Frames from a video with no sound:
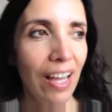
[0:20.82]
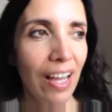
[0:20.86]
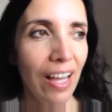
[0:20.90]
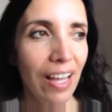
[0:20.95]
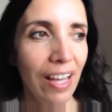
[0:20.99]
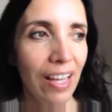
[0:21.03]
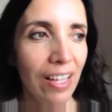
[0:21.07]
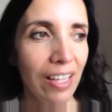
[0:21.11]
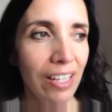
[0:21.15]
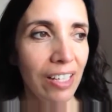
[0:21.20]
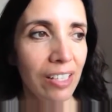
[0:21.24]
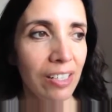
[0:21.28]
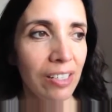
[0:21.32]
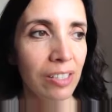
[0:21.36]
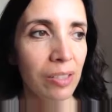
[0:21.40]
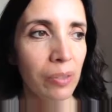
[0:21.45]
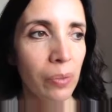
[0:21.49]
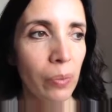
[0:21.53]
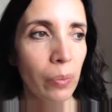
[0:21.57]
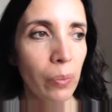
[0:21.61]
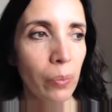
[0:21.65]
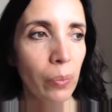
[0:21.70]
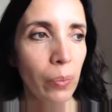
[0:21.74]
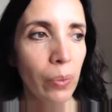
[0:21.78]

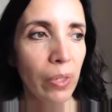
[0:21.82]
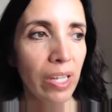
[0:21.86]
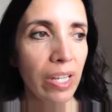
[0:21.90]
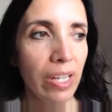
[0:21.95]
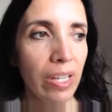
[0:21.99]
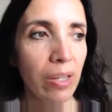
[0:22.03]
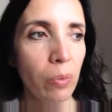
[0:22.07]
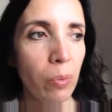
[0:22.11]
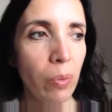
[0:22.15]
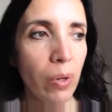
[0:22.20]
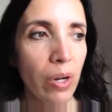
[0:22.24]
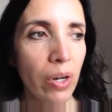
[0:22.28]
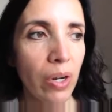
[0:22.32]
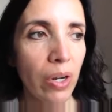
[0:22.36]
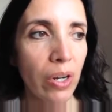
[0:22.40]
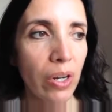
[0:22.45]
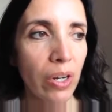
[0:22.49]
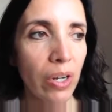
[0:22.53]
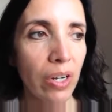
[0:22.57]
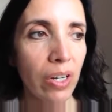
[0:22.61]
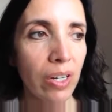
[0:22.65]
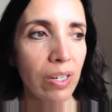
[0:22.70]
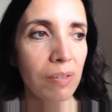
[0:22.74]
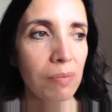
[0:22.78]
and we
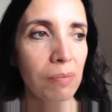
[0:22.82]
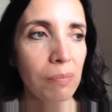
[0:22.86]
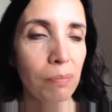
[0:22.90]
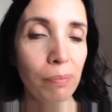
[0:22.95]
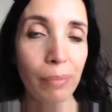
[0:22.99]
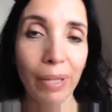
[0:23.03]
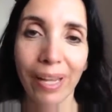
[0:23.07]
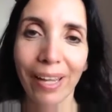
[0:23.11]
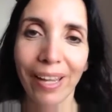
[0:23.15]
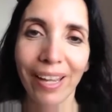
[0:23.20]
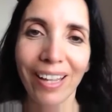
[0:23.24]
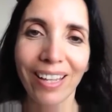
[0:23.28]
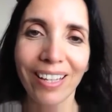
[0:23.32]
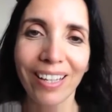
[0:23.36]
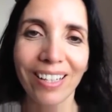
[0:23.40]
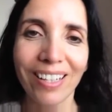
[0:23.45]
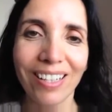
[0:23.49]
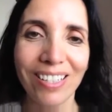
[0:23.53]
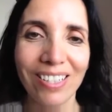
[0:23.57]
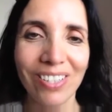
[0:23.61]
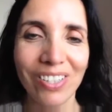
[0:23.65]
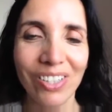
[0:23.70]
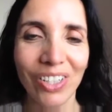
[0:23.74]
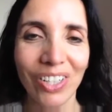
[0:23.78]
were being
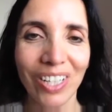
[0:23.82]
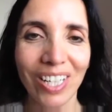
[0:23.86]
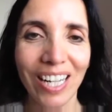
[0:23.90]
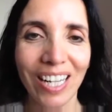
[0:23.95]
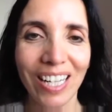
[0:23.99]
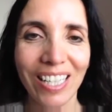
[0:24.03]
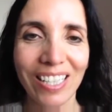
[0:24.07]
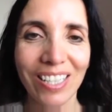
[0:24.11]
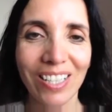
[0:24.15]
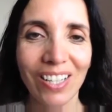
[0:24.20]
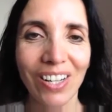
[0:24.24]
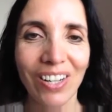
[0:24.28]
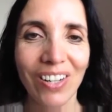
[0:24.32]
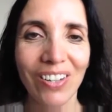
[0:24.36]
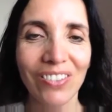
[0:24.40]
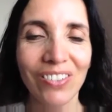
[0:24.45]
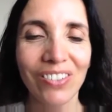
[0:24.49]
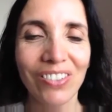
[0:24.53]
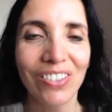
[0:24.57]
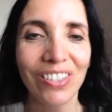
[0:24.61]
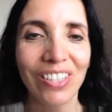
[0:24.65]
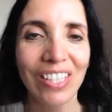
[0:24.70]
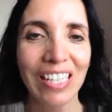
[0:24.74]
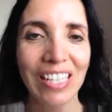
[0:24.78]
Joy Light
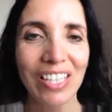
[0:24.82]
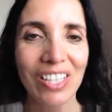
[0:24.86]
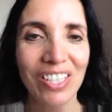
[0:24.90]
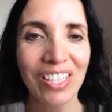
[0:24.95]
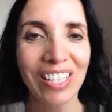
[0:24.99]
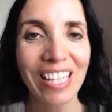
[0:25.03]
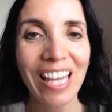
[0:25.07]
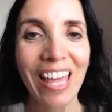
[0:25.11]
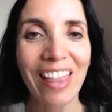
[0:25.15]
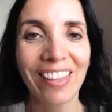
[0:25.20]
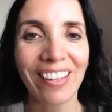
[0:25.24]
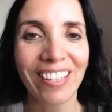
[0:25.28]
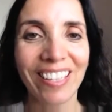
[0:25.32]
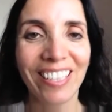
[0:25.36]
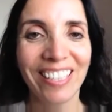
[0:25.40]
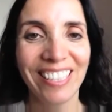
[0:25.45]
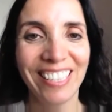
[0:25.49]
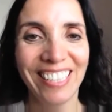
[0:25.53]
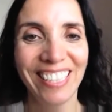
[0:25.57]
Love together.